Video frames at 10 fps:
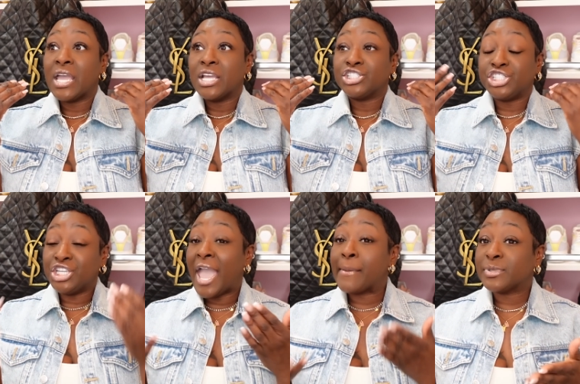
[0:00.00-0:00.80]
She
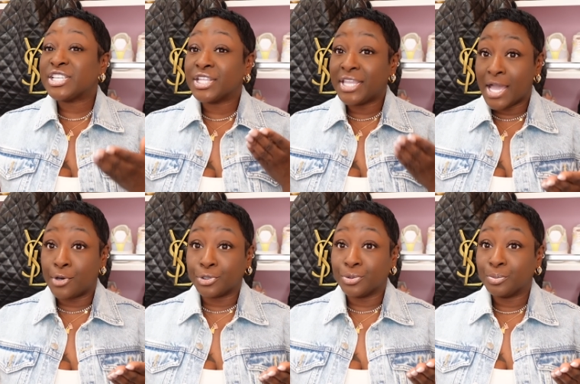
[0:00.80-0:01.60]
came to the
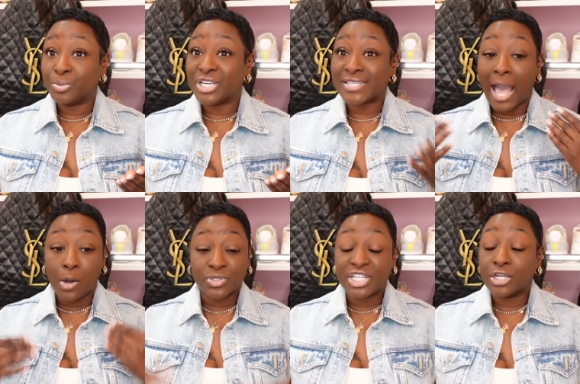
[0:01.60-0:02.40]
counter because I
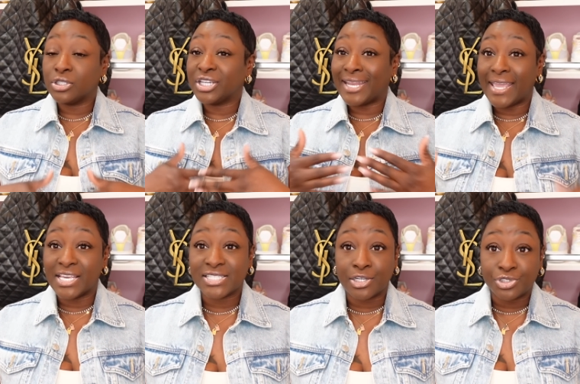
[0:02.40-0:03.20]
was there looking at
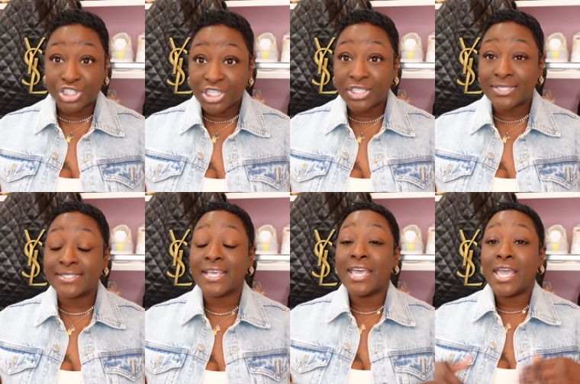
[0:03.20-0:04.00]

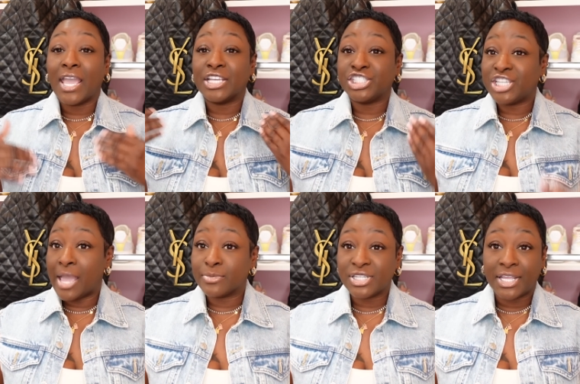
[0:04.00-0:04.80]
SLGs, and she
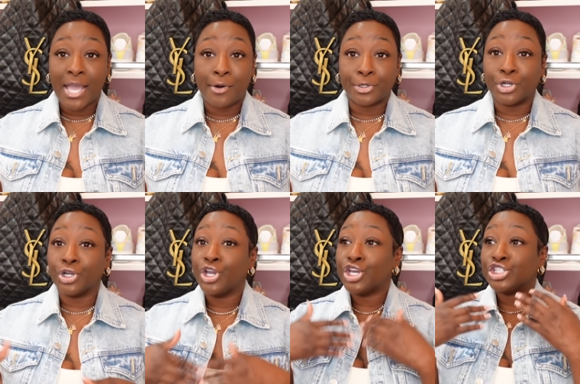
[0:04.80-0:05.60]
came to the
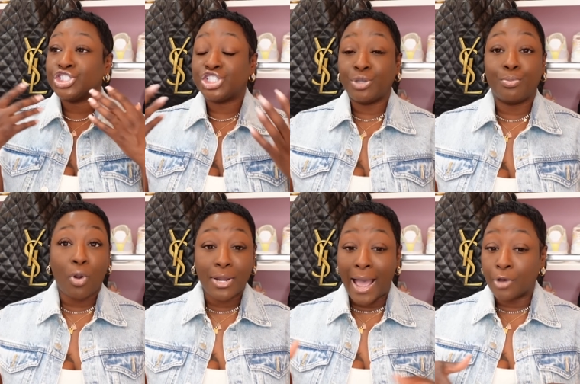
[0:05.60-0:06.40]
counter. She
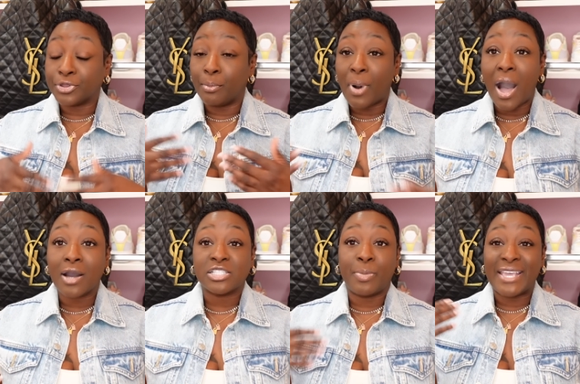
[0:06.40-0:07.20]
brought out the
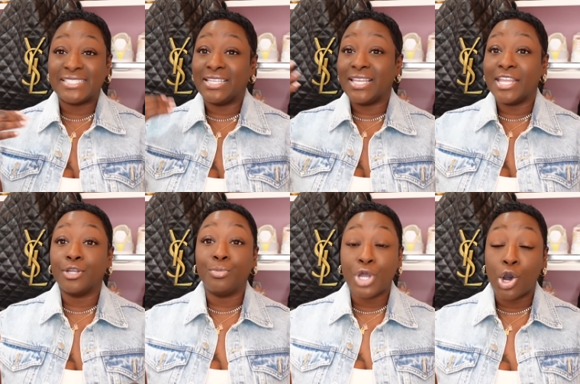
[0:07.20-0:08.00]
box, basically letting
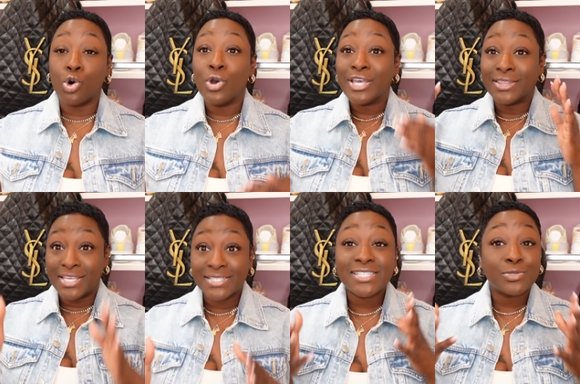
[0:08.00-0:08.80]
them know,
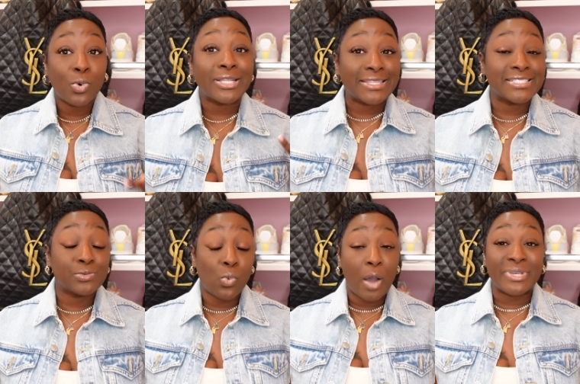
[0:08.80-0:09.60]
this is what this
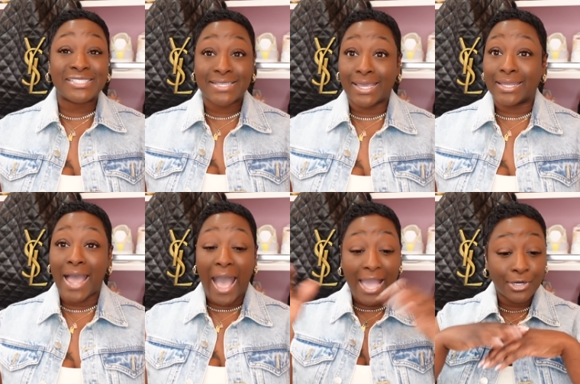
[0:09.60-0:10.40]
woman said.
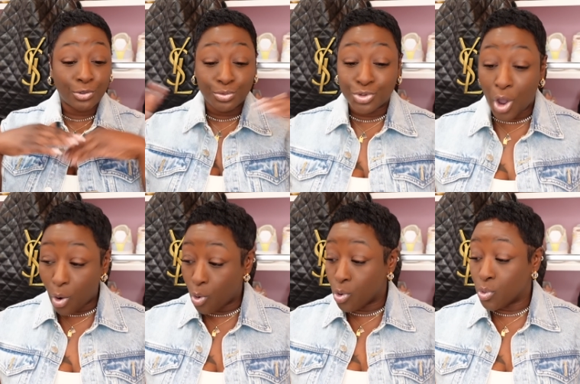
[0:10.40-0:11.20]
I don't
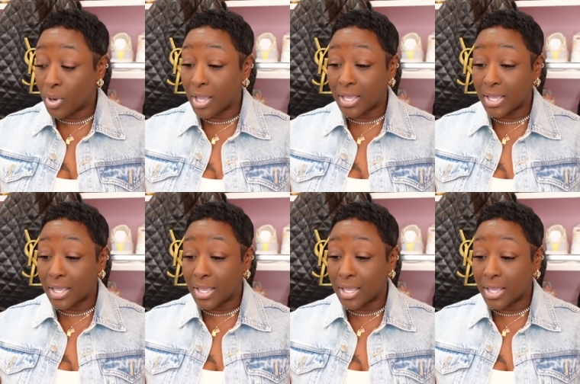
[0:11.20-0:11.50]
know.